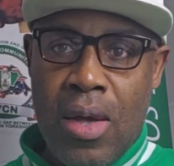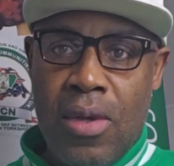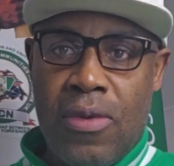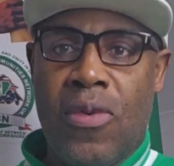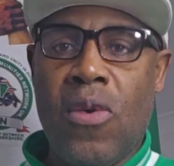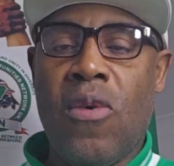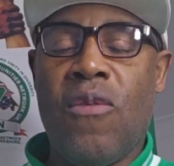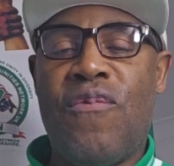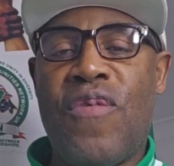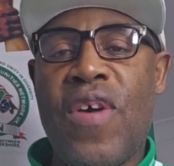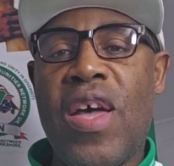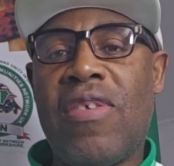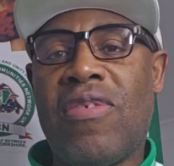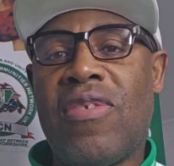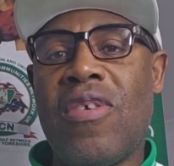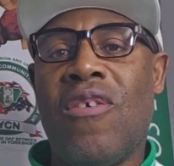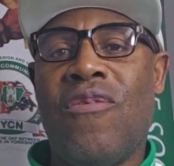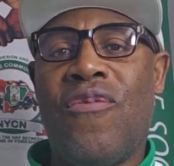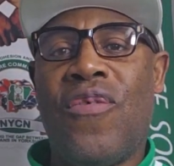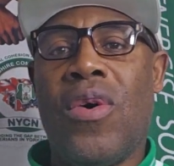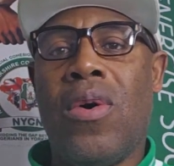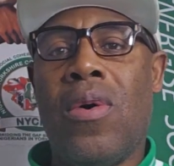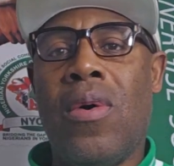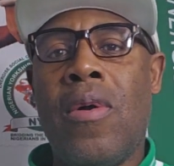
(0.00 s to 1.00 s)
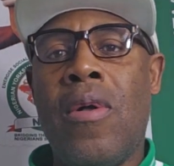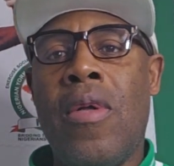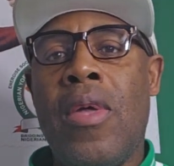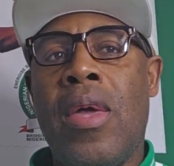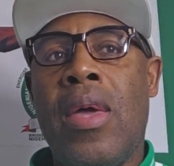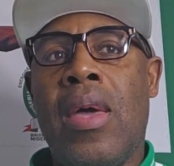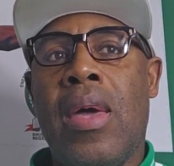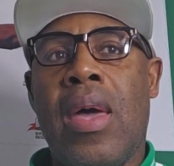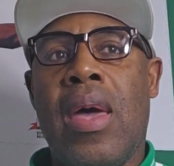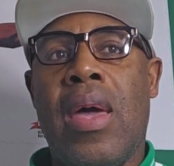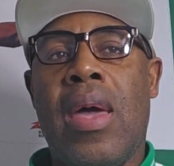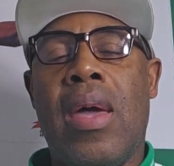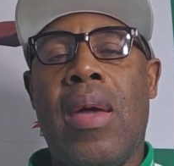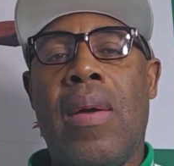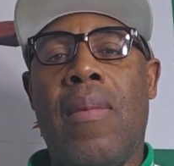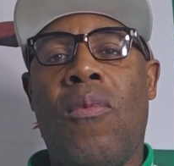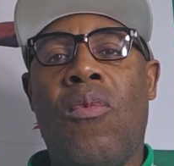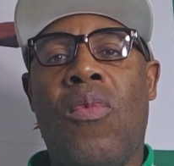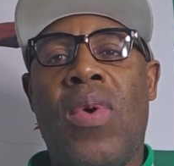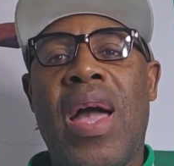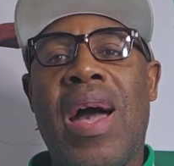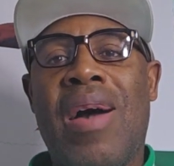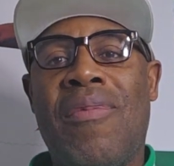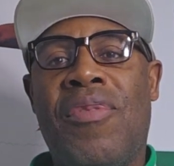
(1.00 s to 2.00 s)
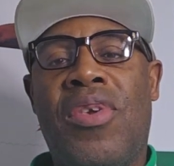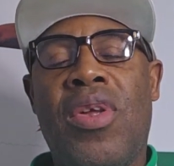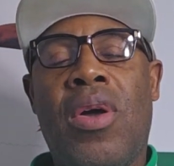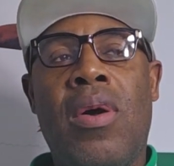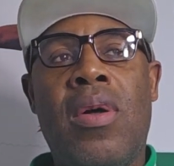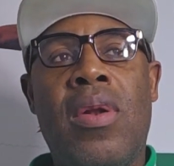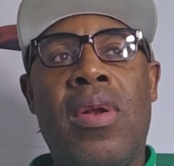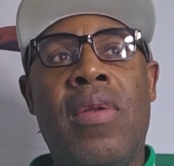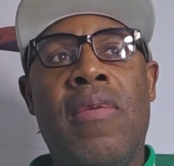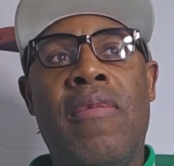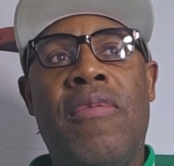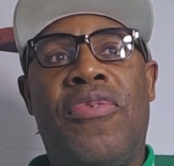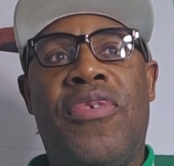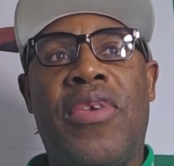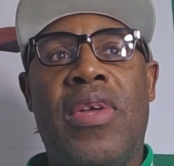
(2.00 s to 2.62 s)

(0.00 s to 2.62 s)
So first of all, we have done